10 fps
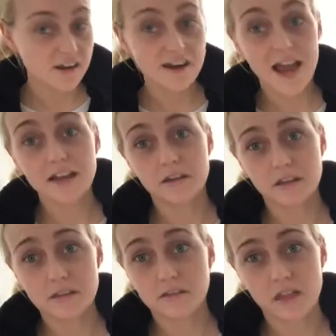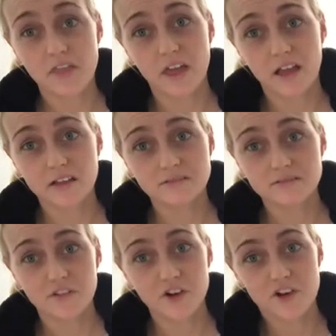9 syns, I think,
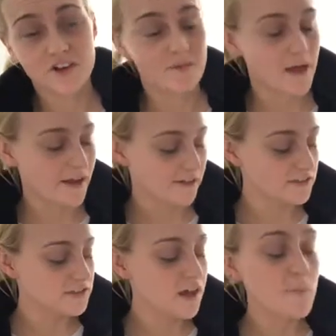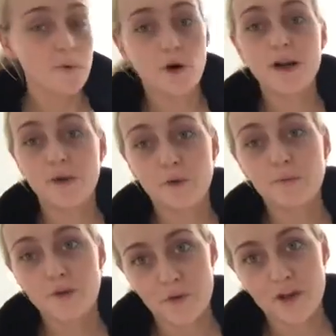for a cream egg. But it
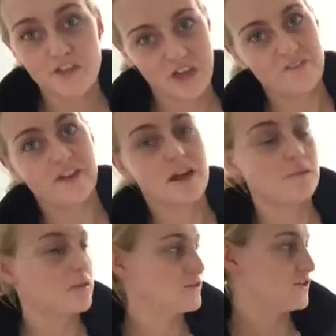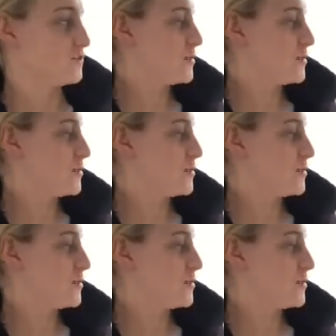will be worth it if I get my stone